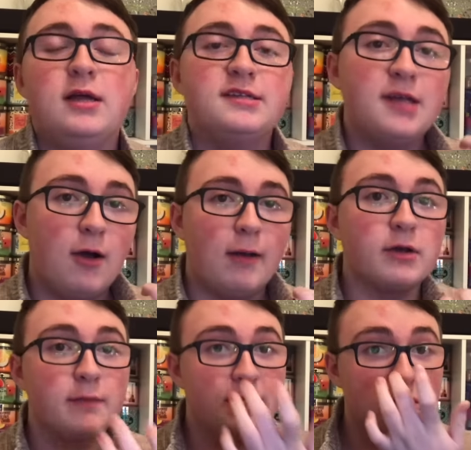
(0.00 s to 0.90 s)
So, I'm
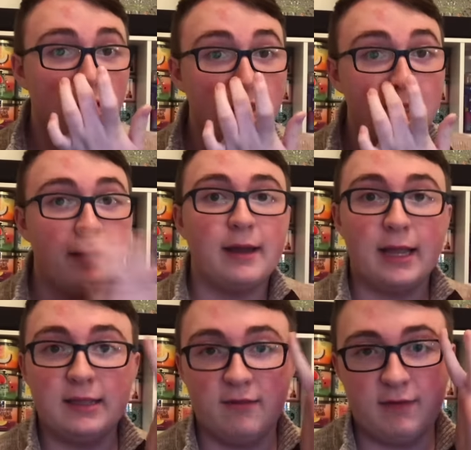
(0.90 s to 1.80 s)
going to be talking about
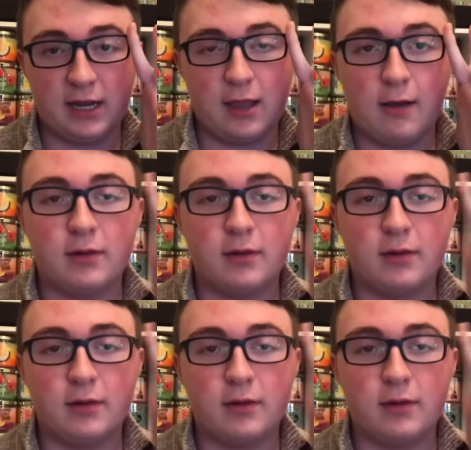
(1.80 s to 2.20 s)
it in the video.